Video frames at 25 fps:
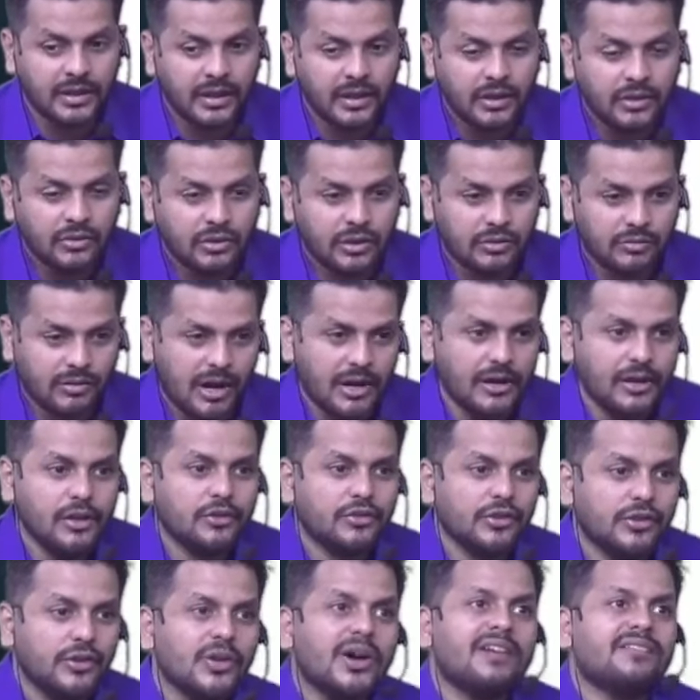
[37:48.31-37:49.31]
So then what you
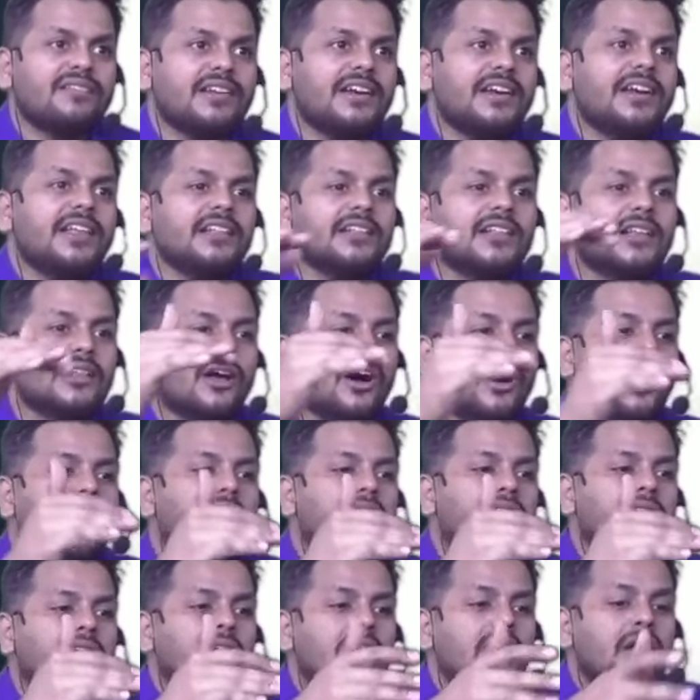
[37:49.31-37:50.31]
should do after reading the
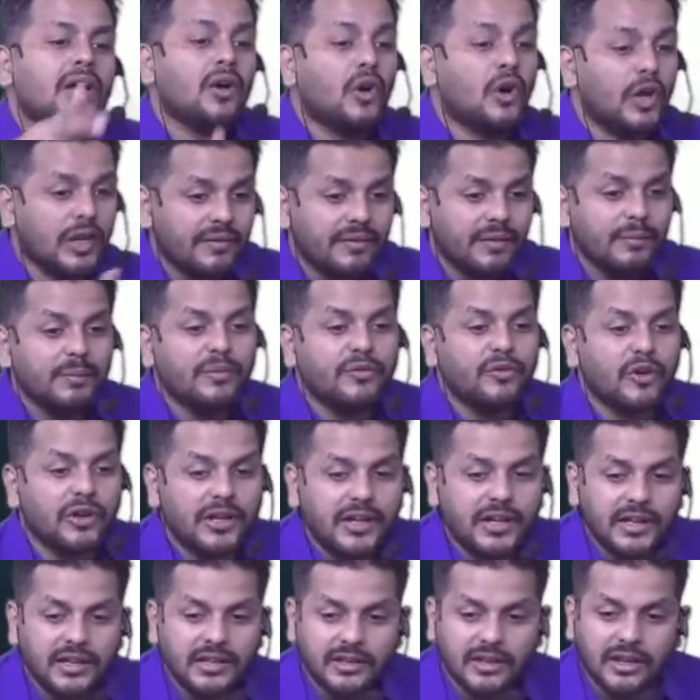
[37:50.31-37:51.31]
law, or even before
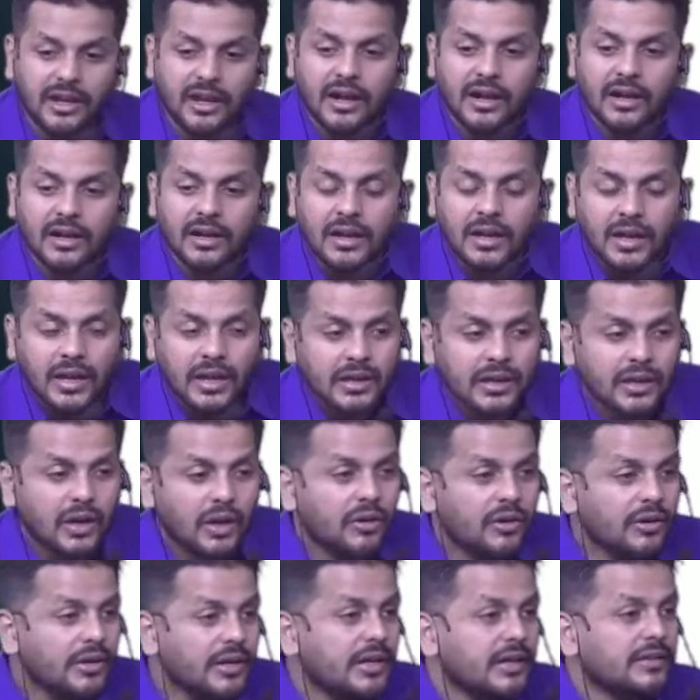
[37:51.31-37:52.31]
reading the law, you have
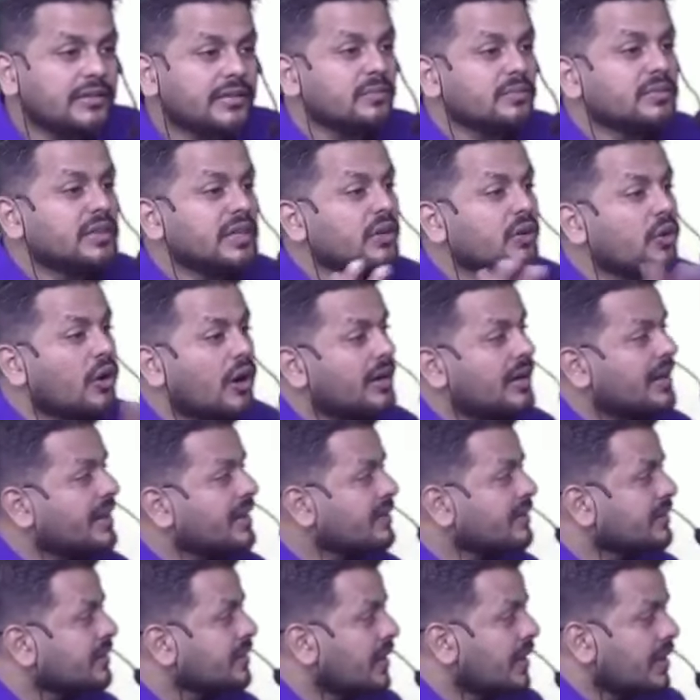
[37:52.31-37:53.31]
to read something called
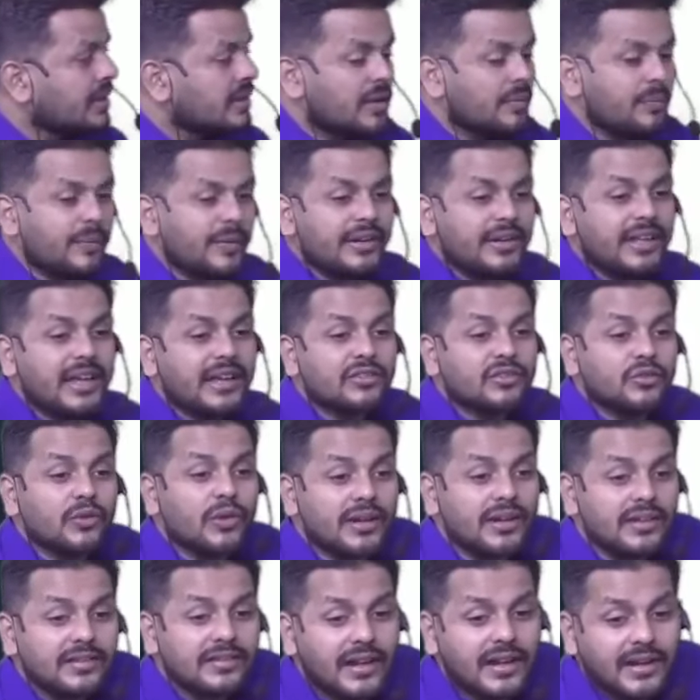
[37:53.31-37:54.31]
as the pretext.
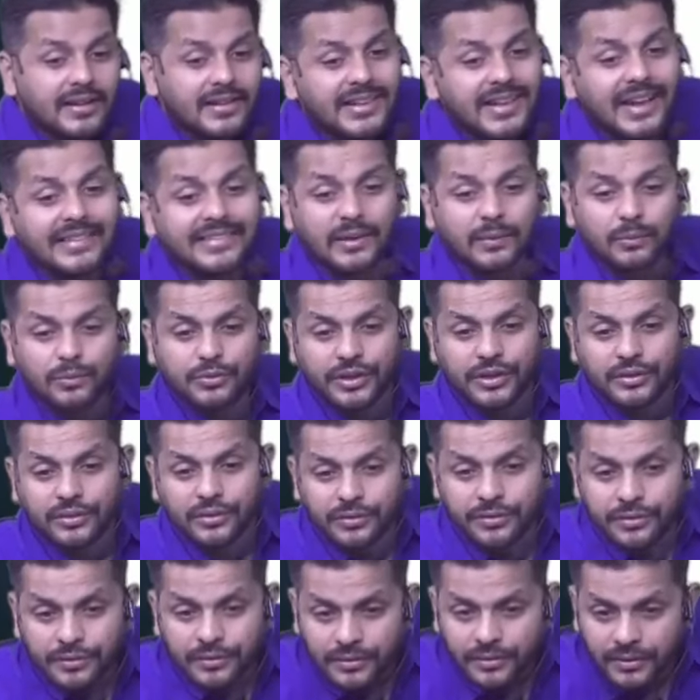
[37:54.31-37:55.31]
What is that? The
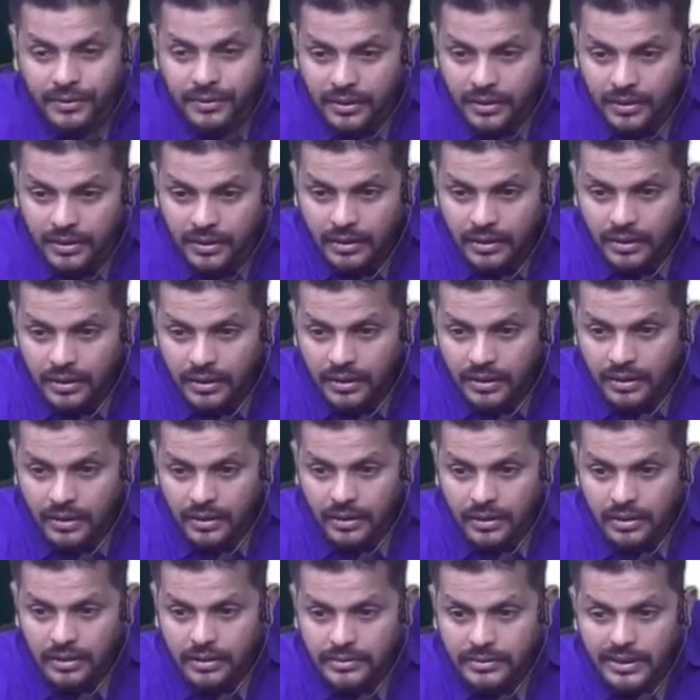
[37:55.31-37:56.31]
assumptions.
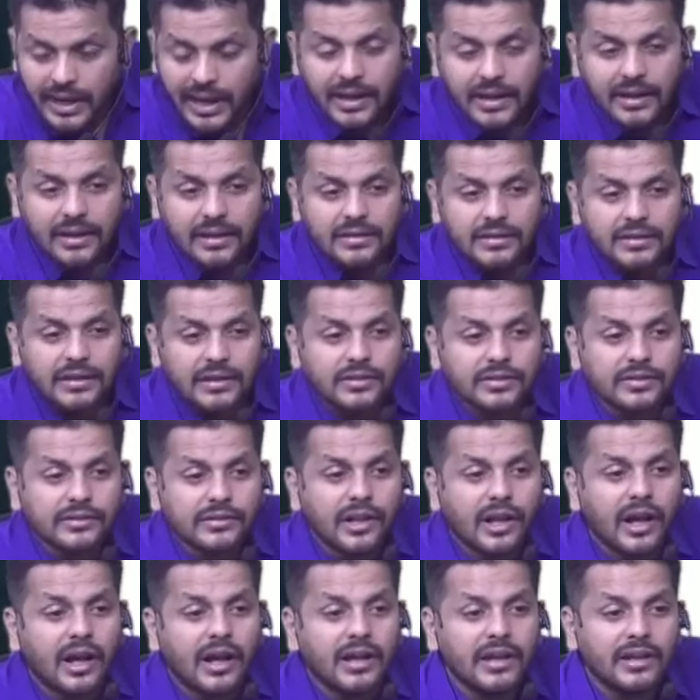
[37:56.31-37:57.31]
That this
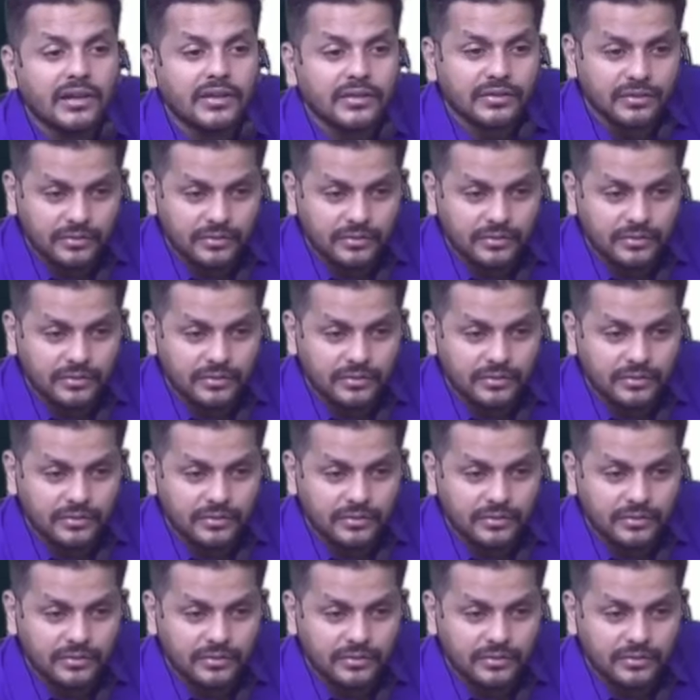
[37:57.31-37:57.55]
law is